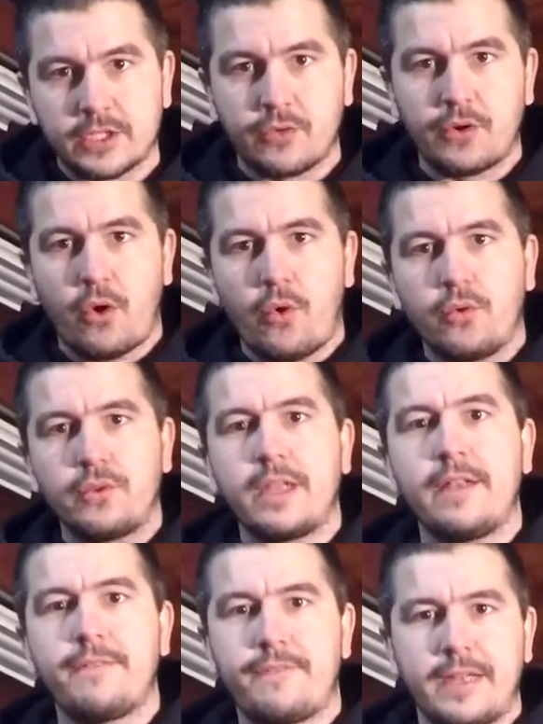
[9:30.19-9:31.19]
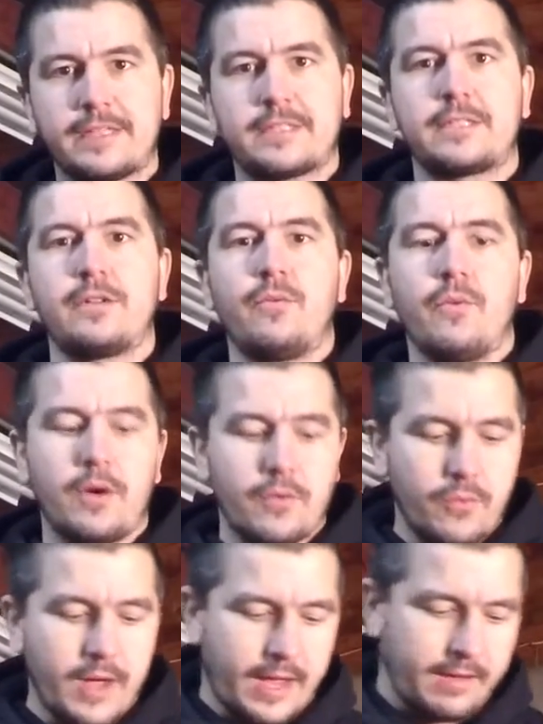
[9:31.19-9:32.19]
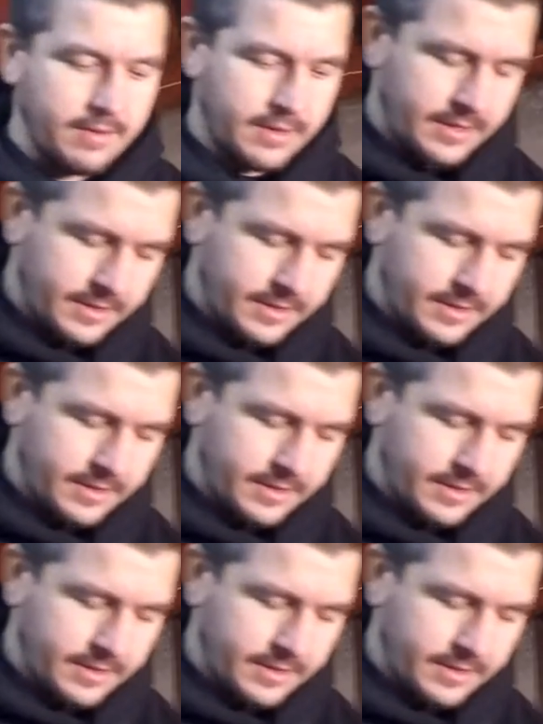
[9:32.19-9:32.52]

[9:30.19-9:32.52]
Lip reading: So it only fits one way.